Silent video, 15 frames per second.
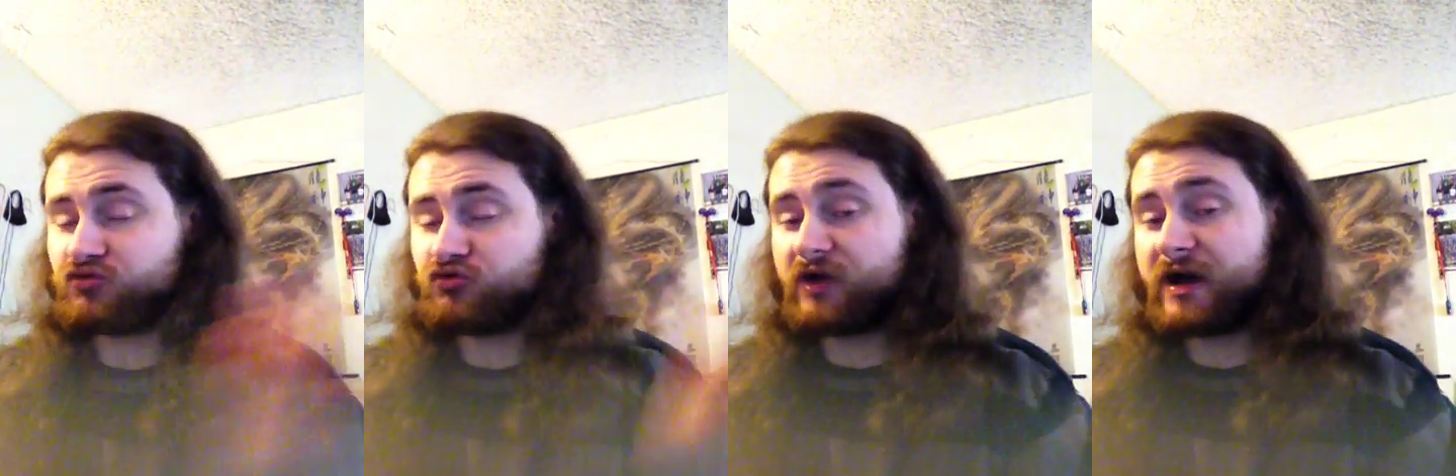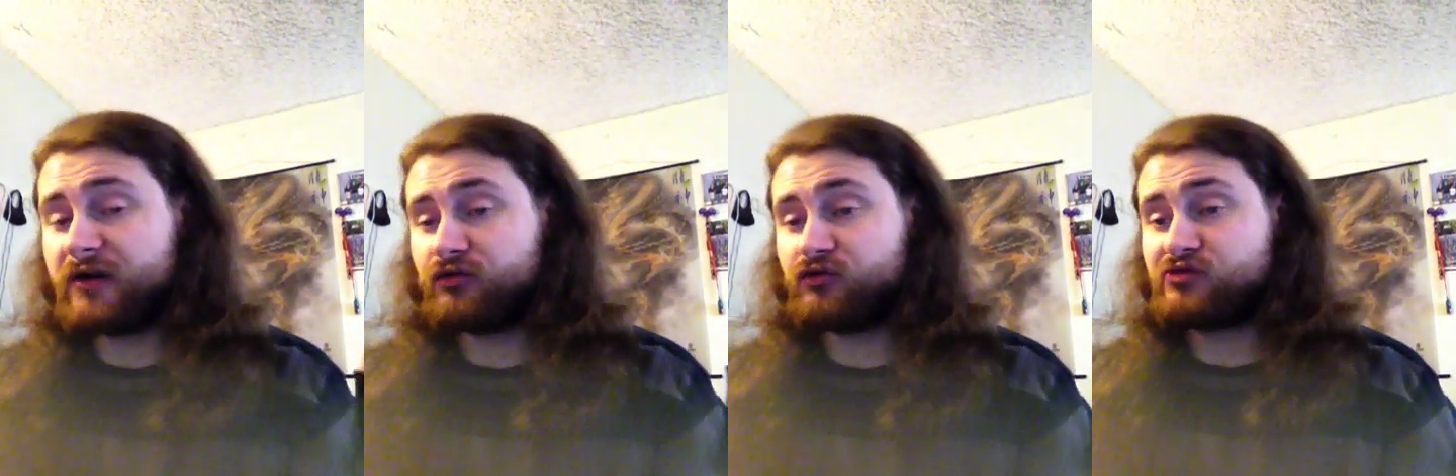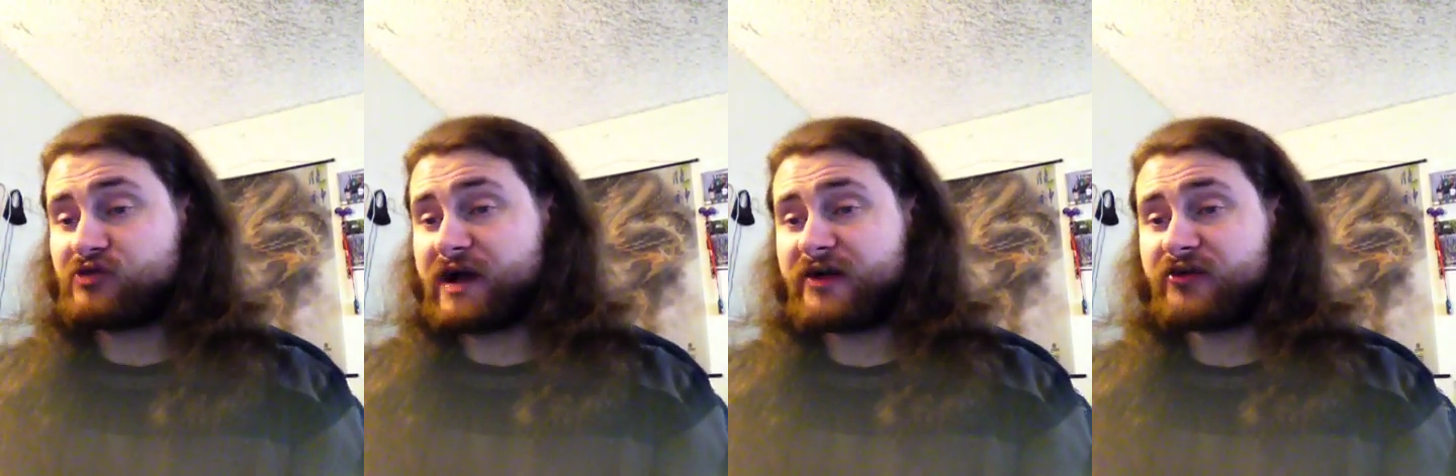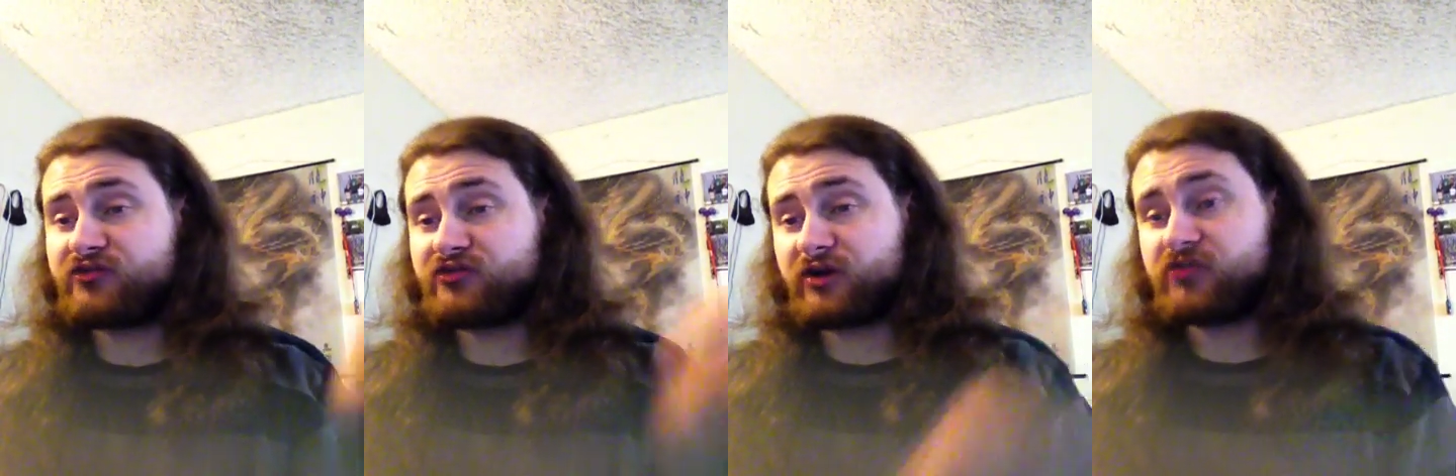Red Red
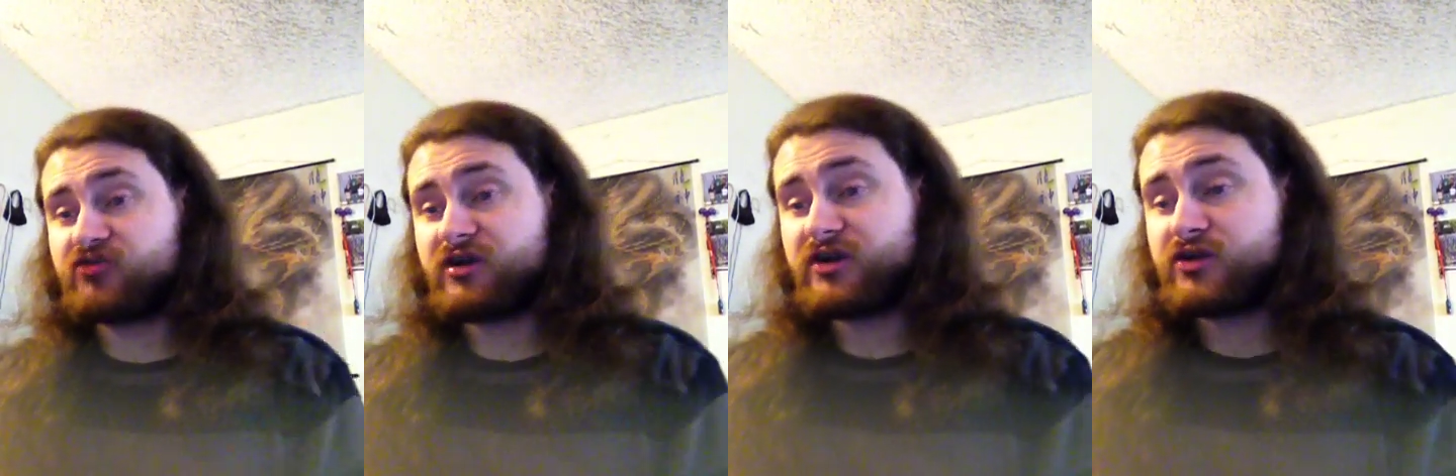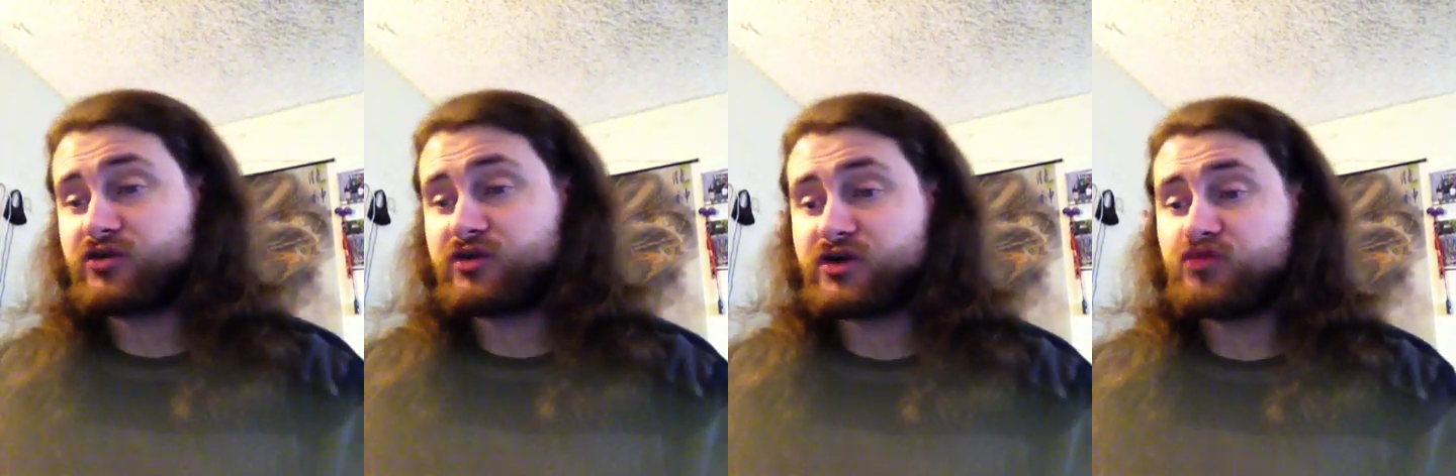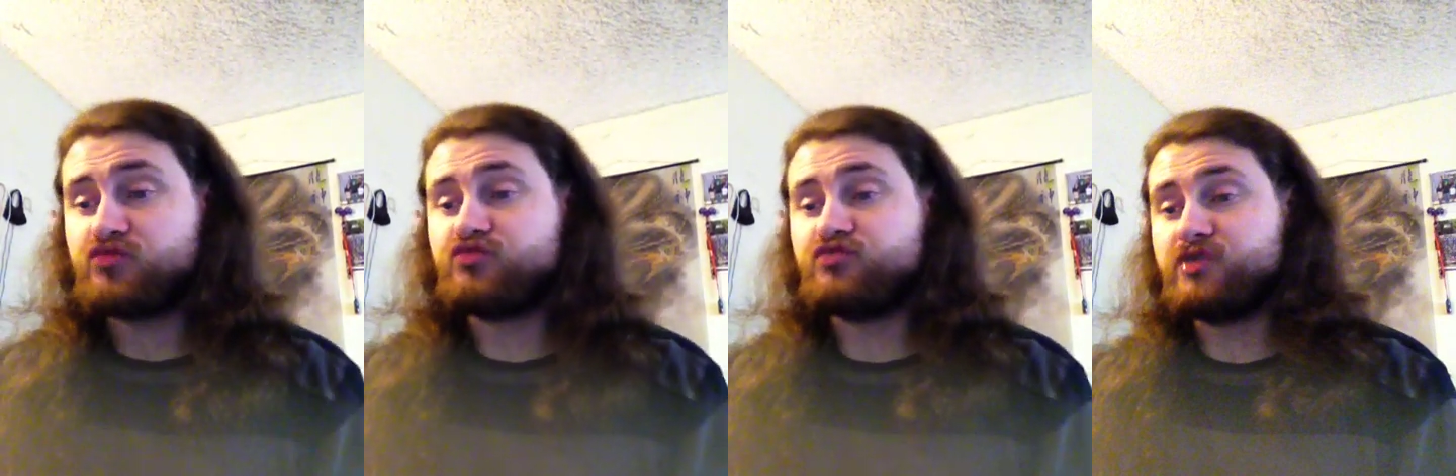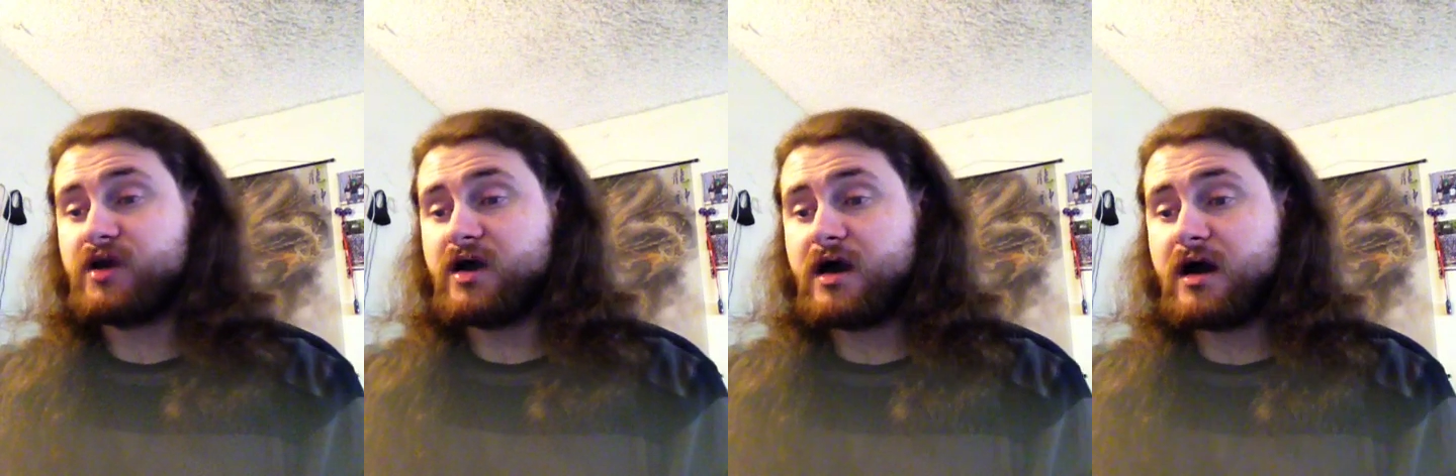Eyes Dark Draco could
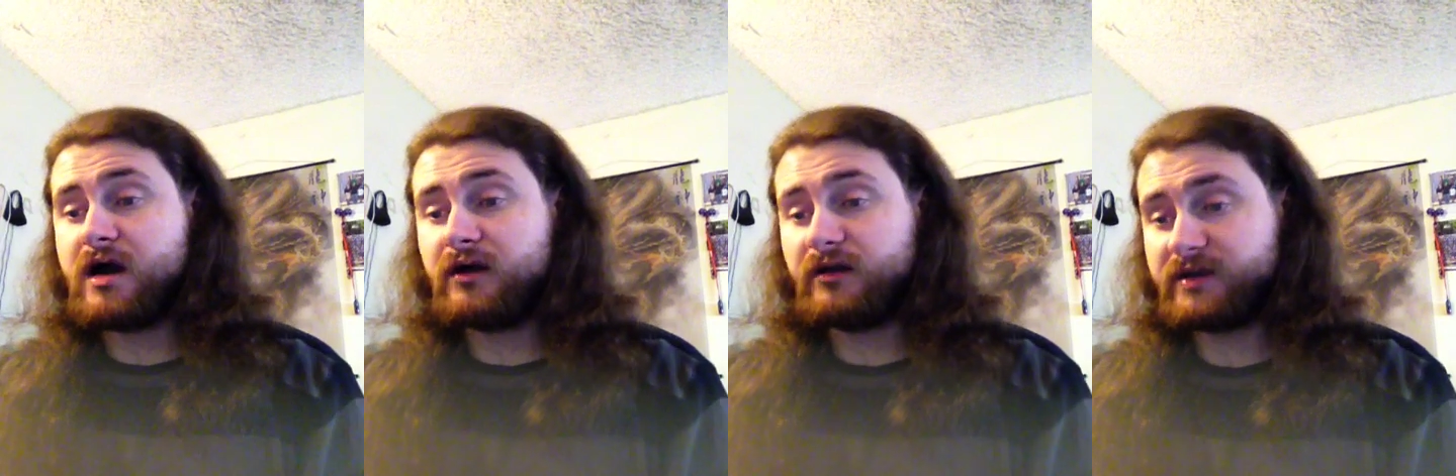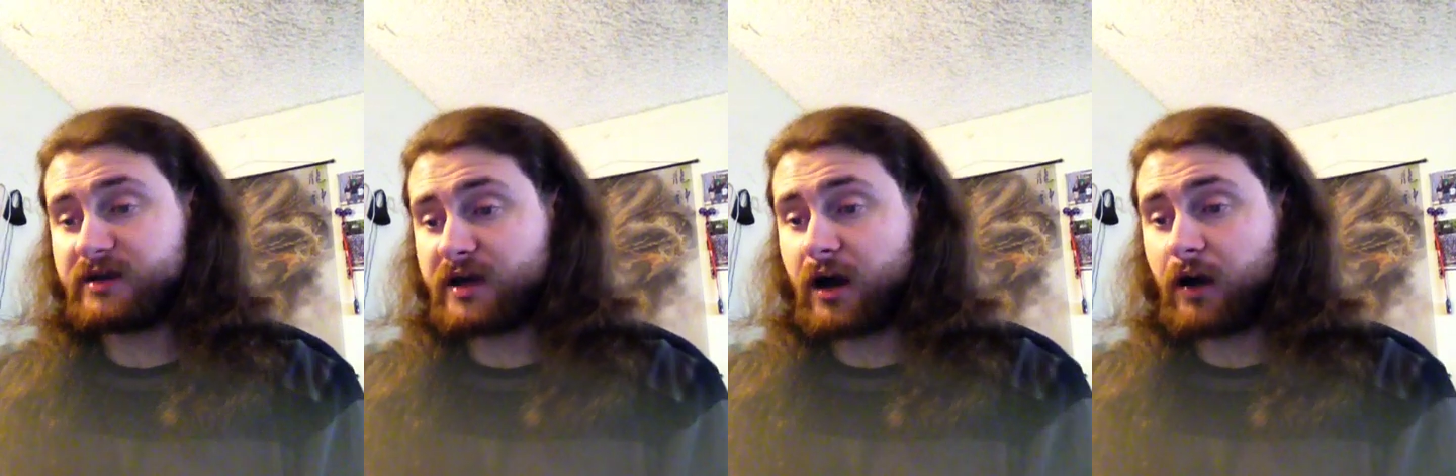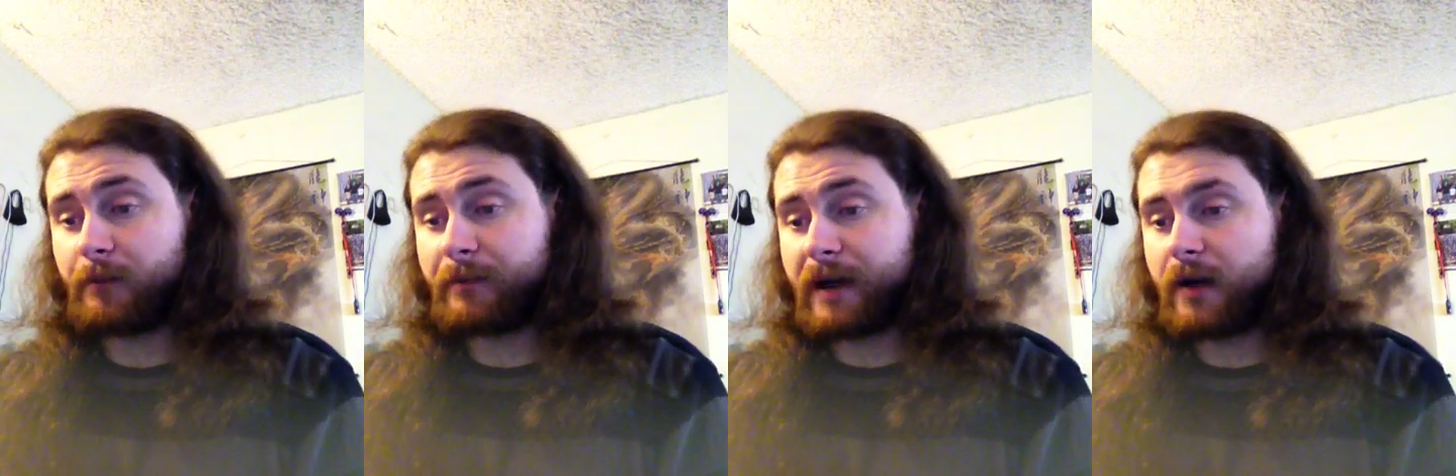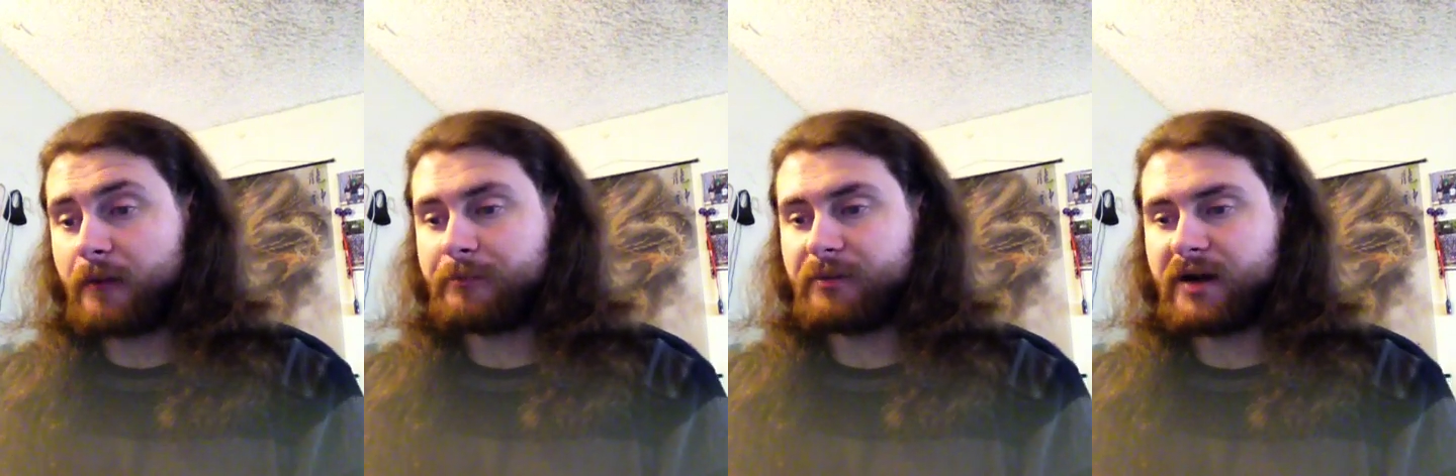really help out,